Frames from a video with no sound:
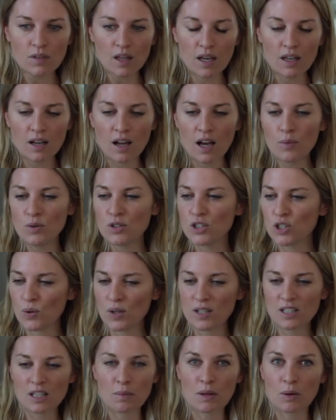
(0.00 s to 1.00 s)
and I was
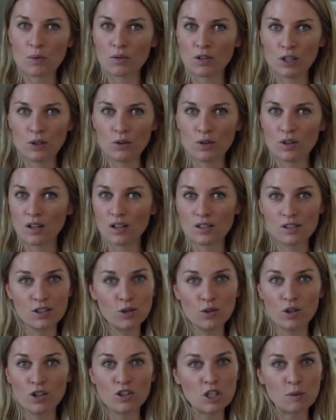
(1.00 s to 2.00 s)
doing something with Luca, because
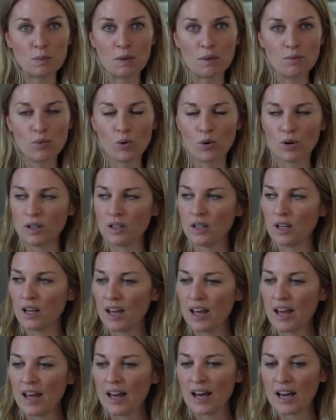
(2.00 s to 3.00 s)
Luca had just been born,
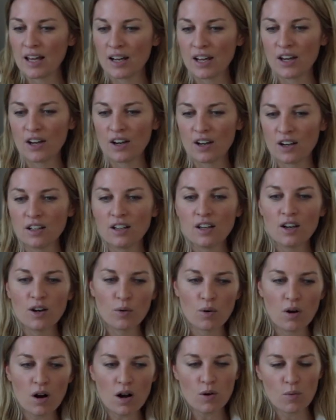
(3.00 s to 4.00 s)
and I heard,
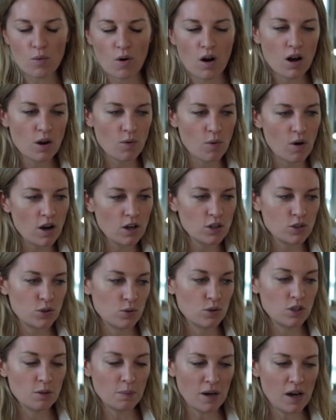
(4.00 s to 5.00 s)
walk, walk, walk
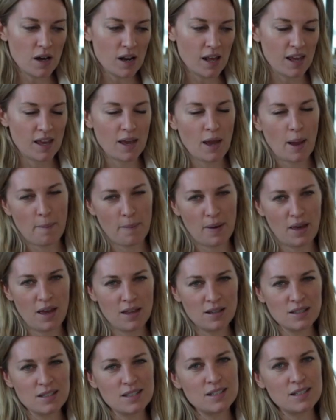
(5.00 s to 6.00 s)
to the potty,
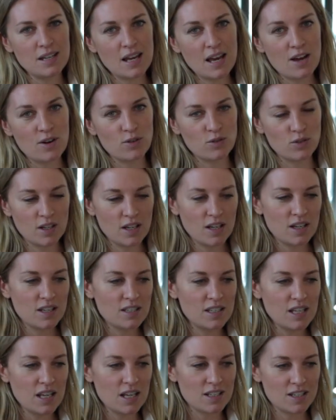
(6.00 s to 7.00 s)
pants down,
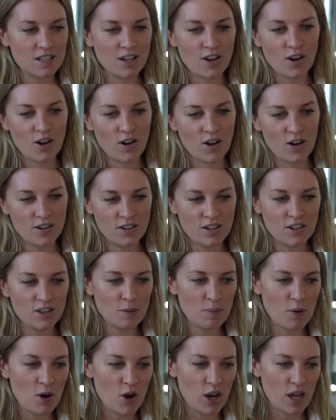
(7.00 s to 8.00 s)
sit on the
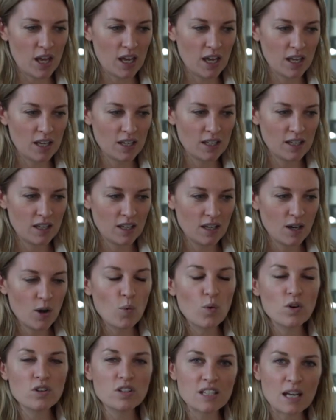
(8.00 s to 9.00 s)
potty.
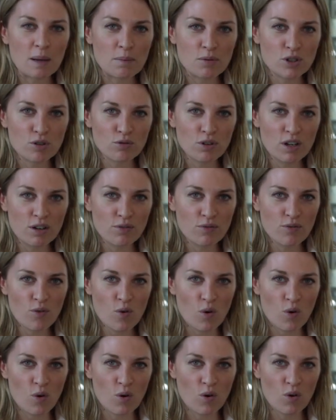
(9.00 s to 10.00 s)
Well, steps 3 and
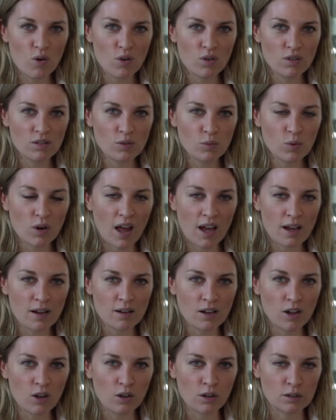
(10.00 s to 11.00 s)
4 were like
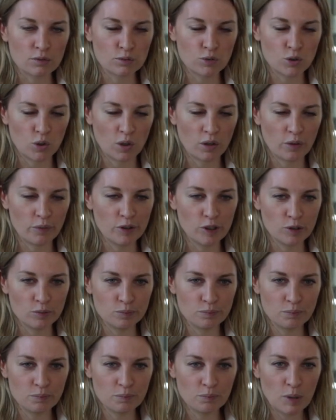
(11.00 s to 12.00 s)
a little
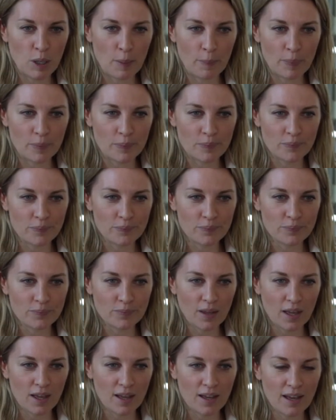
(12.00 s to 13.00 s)
plop,
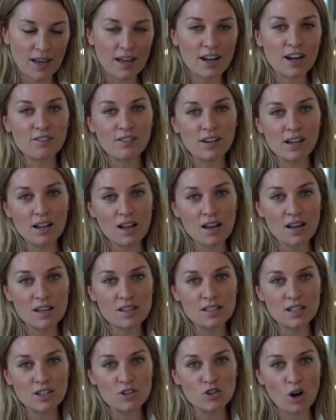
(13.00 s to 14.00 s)
and I
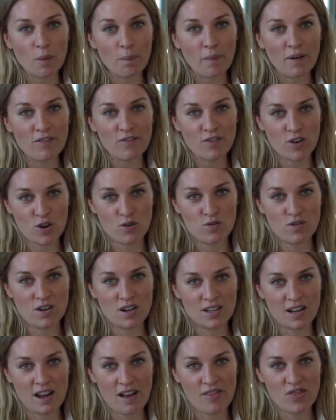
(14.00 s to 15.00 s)
realized he dropped my phone
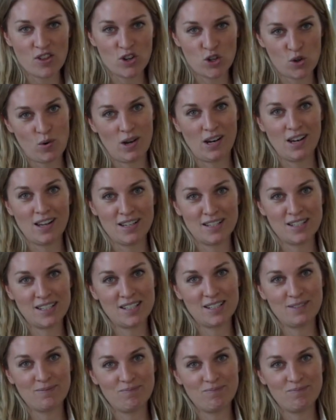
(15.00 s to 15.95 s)
down the toilet.